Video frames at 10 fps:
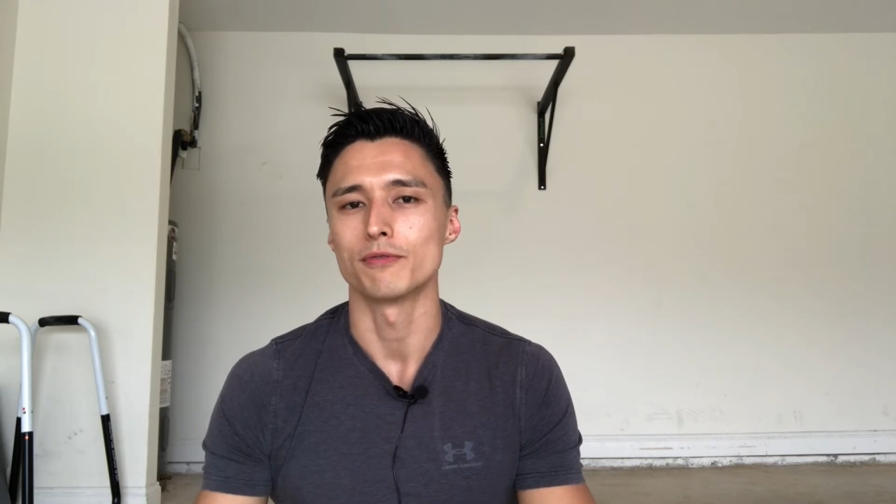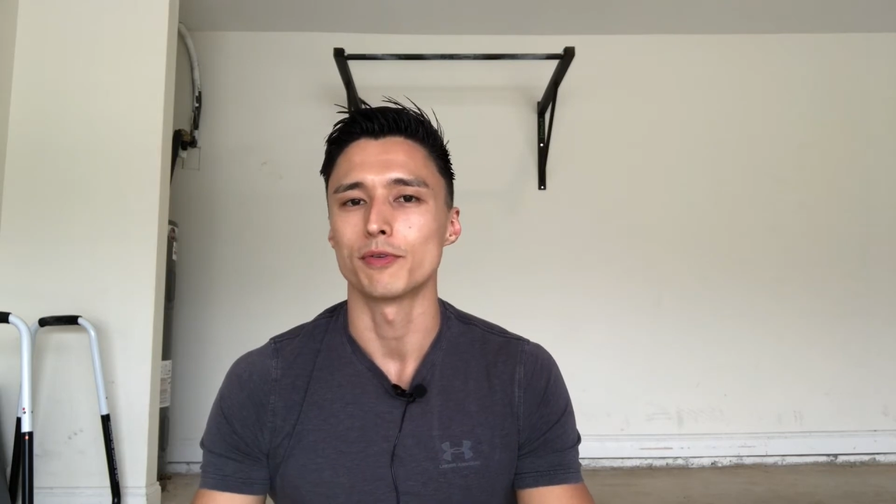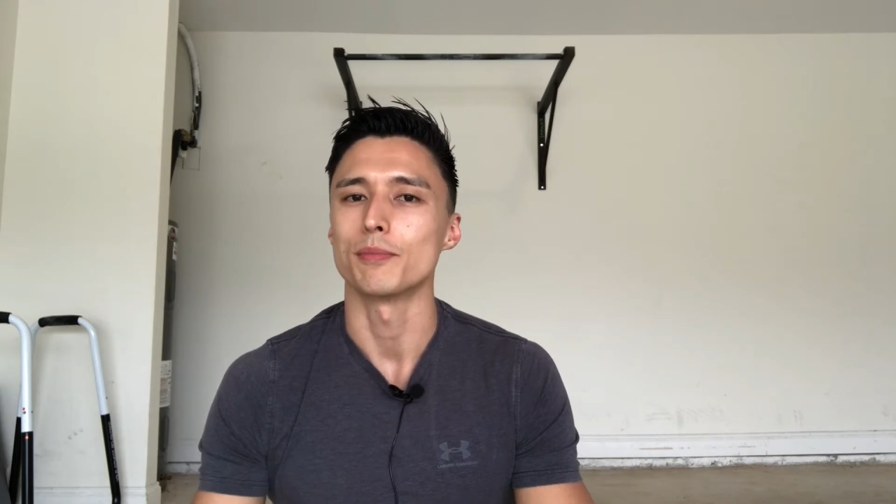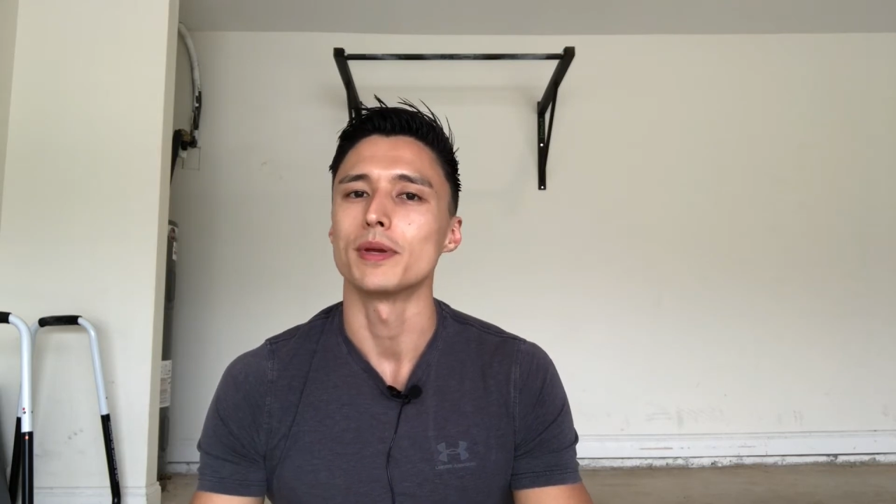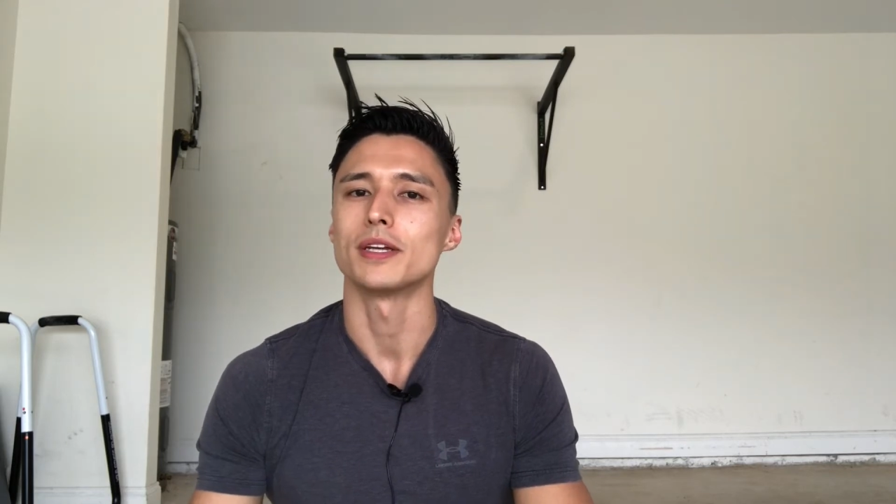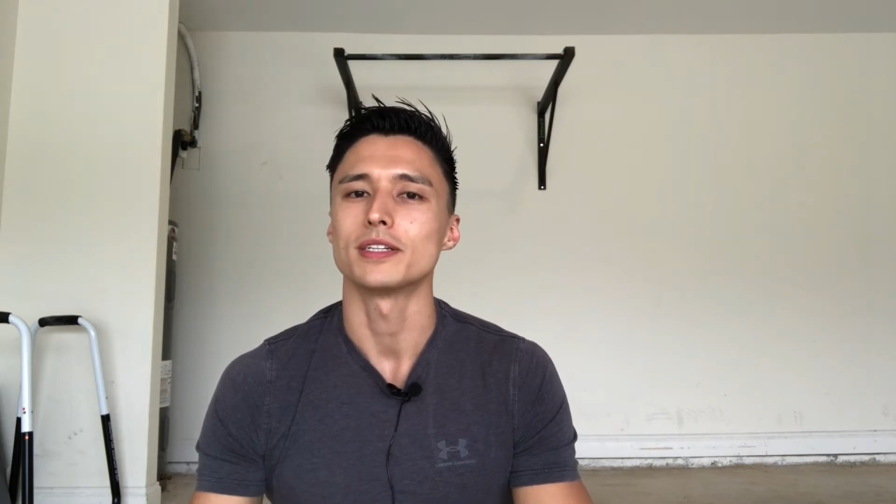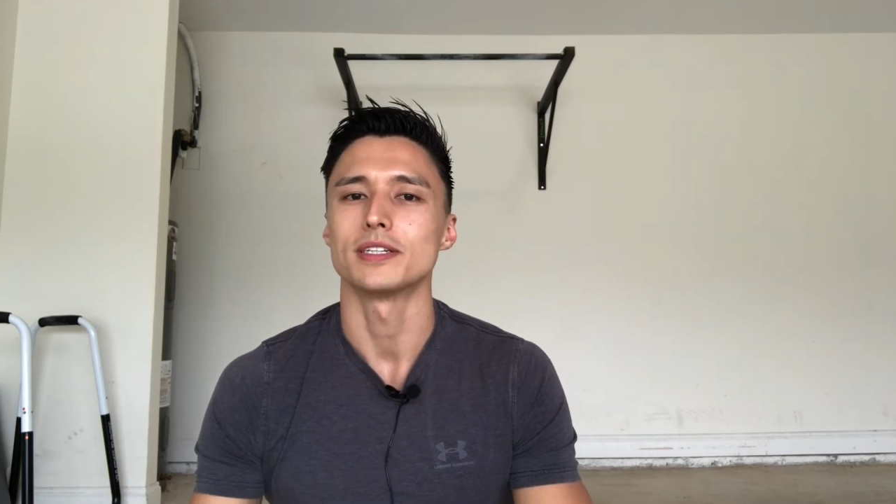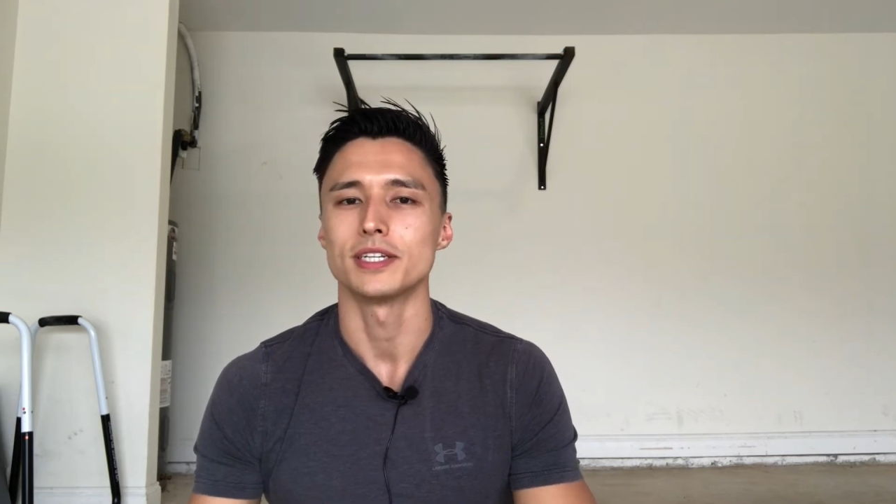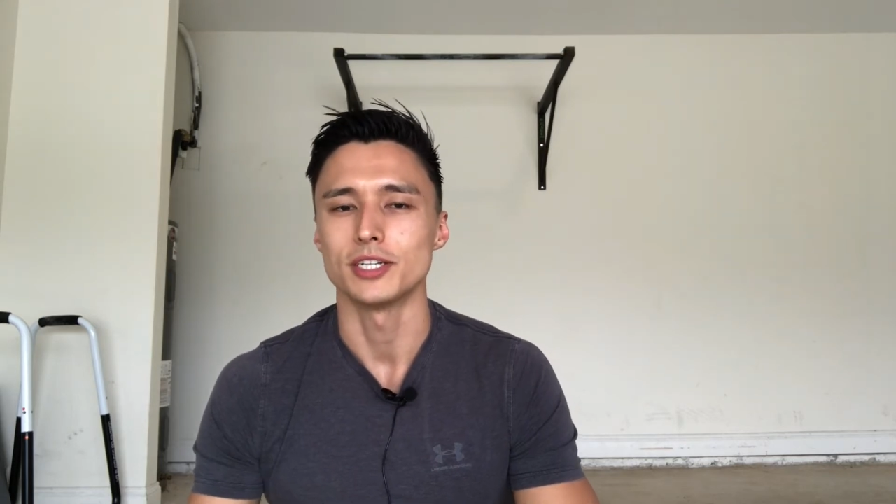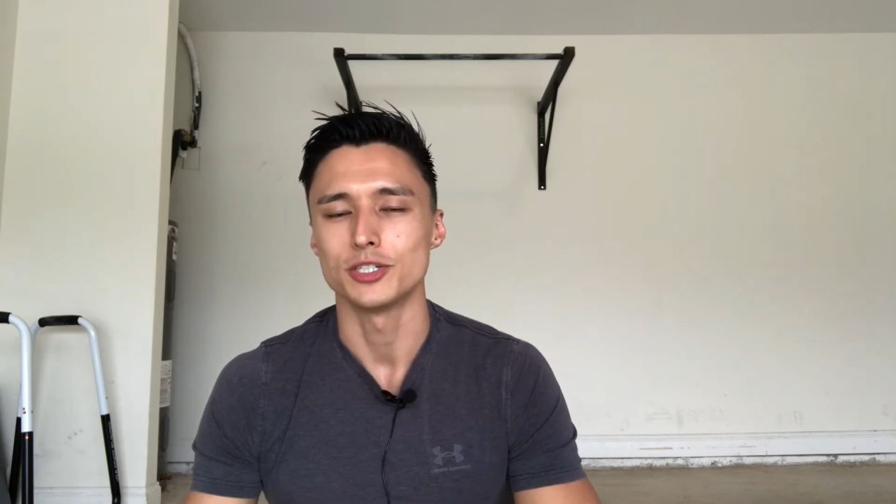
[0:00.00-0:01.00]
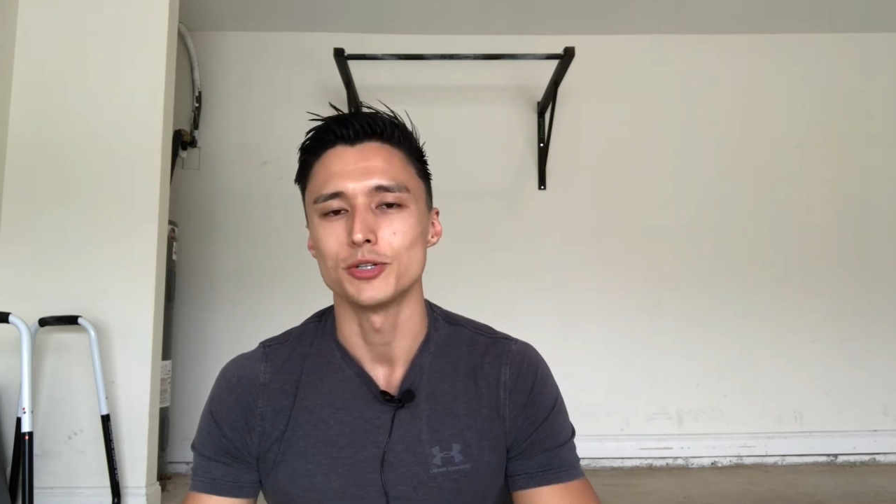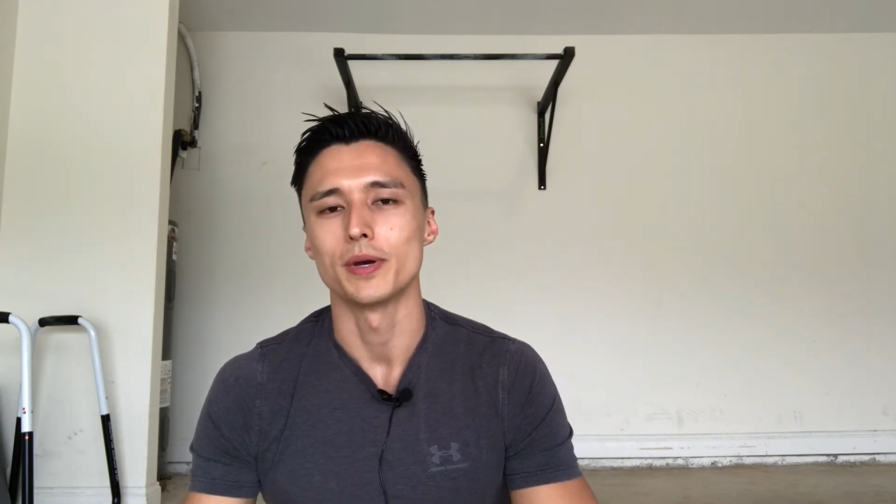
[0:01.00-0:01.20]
for me to teach you